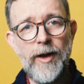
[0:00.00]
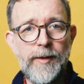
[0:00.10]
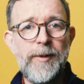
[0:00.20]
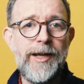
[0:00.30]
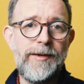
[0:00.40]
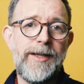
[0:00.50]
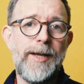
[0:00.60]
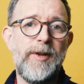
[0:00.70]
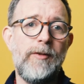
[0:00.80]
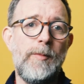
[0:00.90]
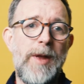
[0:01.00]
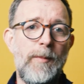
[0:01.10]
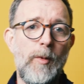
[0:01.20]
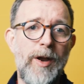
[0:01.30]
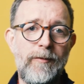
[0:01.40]
are some easy tips to
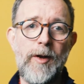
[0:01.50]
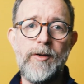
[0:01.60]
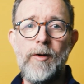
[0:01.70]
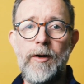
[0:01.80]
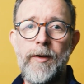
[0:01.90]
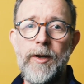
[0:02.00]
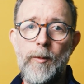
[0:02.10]
remember when photographing your